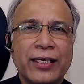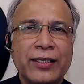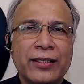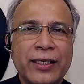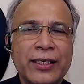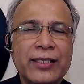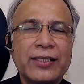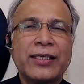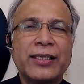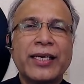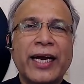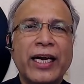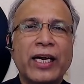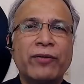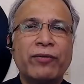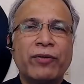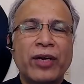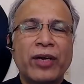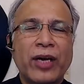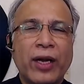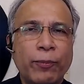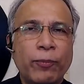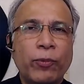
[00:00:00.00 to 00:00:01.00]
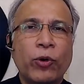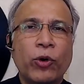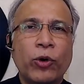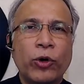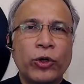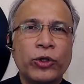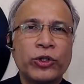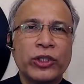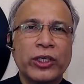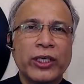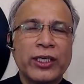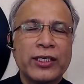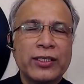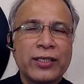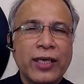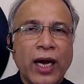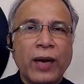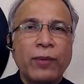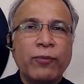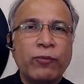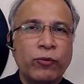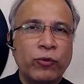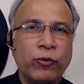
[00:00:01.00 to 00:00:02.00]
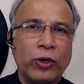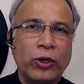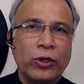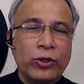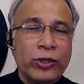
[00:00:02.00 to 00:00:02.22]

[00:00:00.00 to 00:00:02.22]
this kind of an approach is harmful